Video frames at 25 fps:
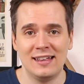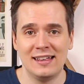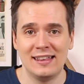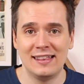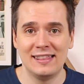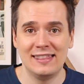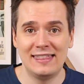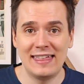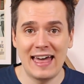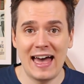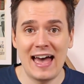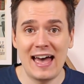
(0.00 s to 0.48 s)

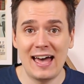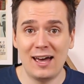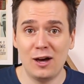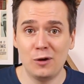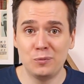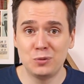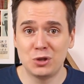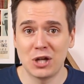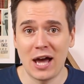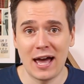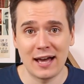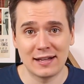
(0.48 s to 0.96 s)
Their
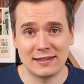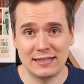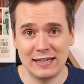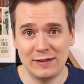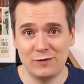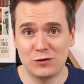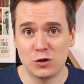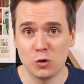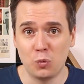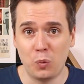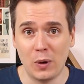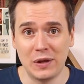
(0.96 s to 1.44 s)

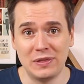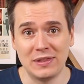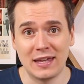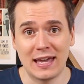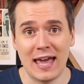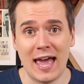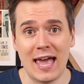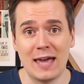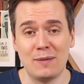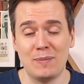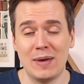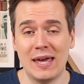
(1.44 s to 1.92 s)
objective to win the
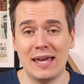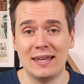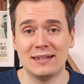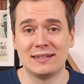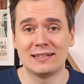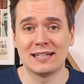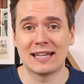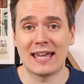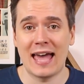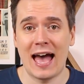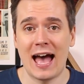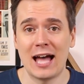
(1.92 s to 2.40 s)
game is
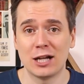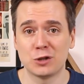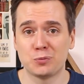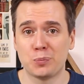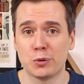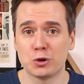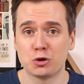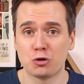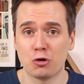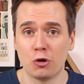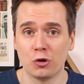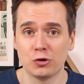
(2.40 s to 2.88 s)
to catch
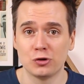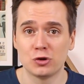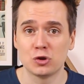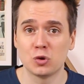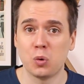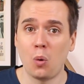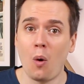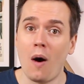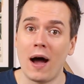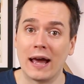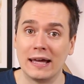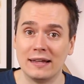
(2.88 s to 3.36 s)
Patron
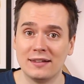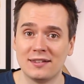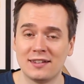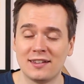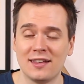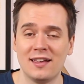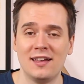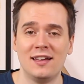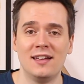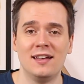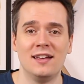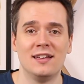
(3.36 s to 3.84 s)
twice.
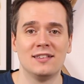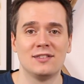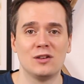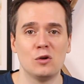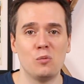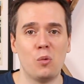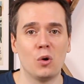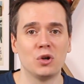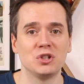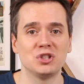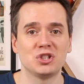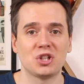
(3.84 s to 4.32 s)
So
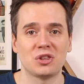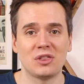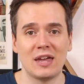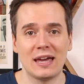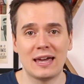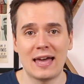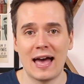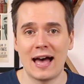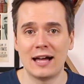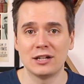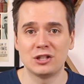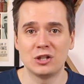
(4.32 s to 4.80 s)
once they
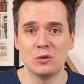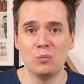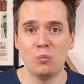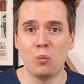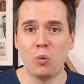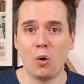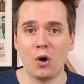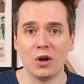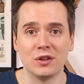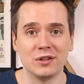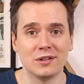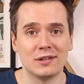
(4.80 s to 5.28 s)
catch him
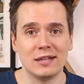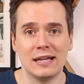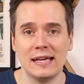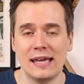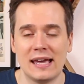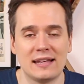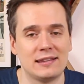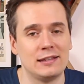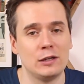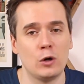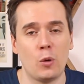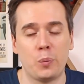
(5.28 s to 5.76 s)
once, he
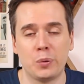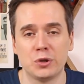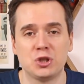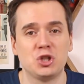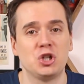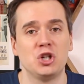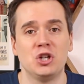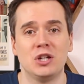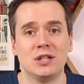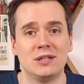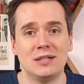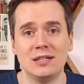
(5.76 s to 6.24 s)
has the
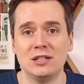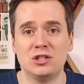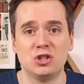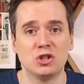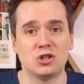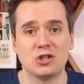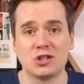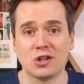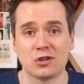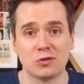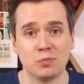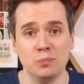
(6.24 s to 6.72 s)
opportunity to
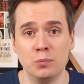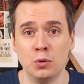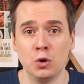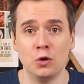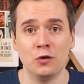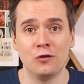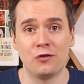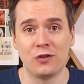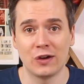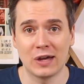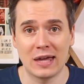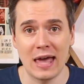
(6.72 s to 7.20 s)
just
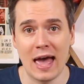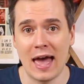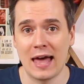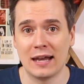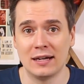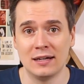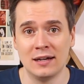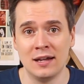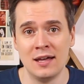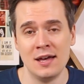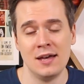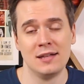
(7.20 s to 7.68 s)
move
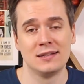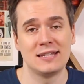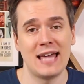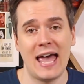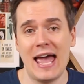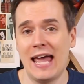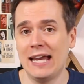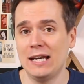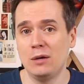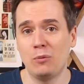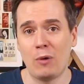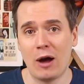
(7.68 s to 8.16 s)
again to
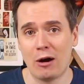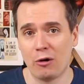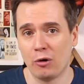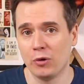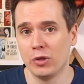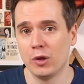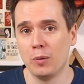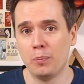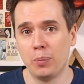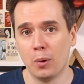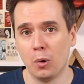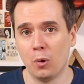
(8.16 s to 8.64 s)
anywhere on
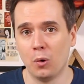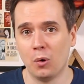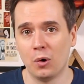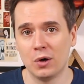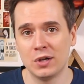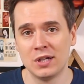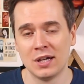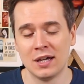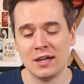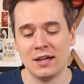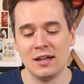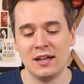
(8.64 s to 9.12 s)
the
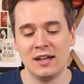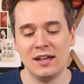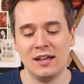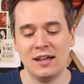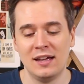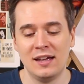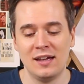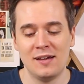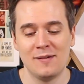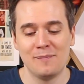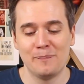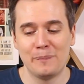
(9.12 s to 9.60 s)
board.
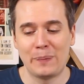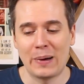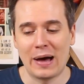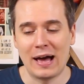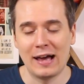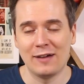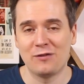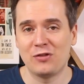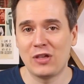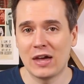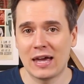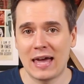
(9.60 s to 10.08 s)

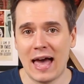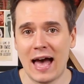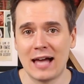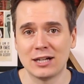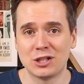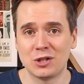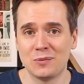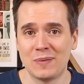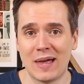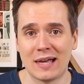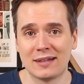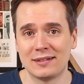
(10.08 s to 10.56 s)
But if they
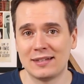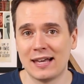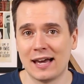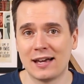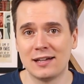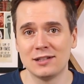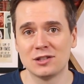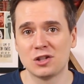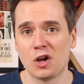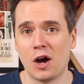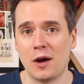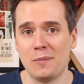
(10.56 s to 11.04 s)
catch him that
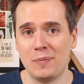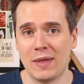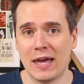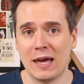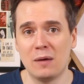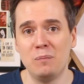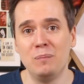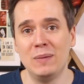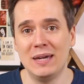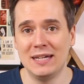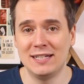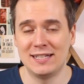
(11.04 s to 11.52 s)
second time, they
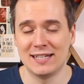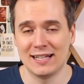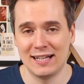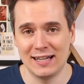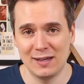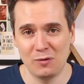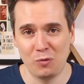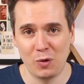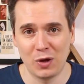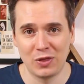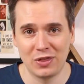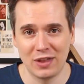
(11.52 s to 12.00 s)

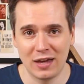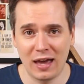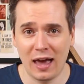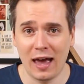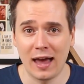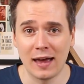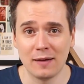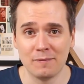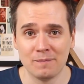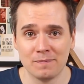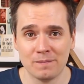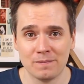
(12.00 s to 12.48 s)
immediately win the
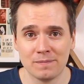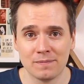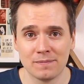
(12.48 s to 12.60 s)
game.